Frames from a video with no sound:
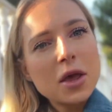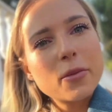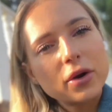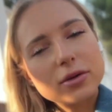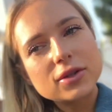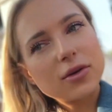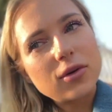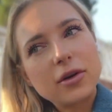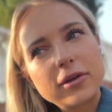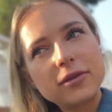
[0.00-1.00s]
but
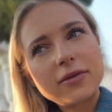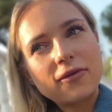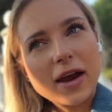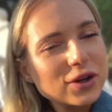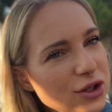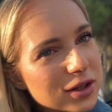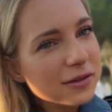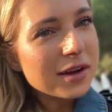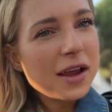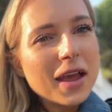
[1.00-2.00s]
also fashion.
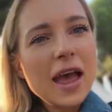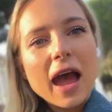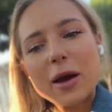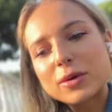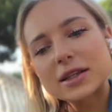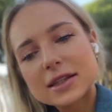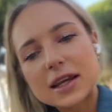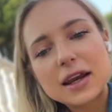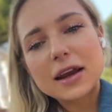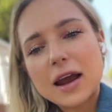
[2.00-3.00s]
I wouldn't
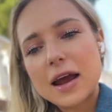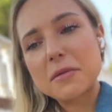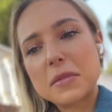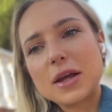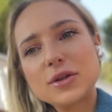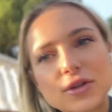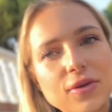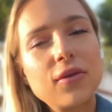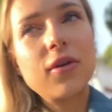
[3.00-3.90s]
say I'm into